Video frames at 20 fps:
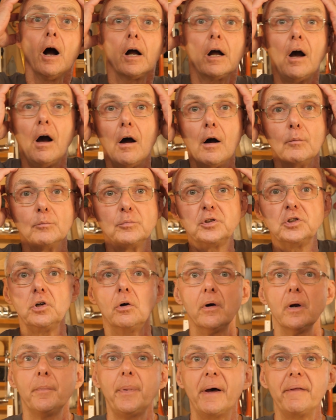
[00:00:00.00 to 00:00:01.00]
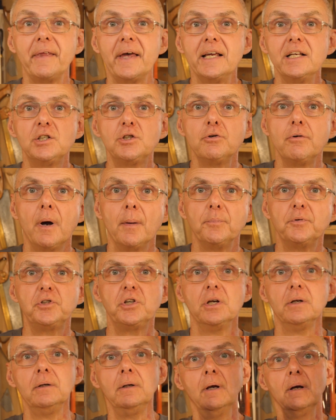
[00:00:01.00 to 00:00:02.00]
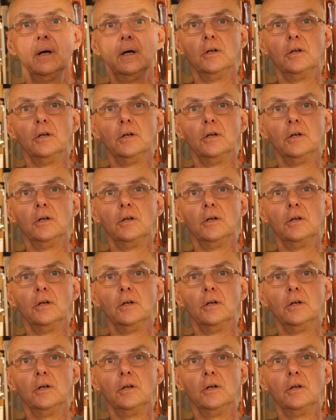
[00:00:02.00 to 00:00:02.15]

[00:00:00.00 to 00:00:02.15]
God, I'm sorry about that interruption.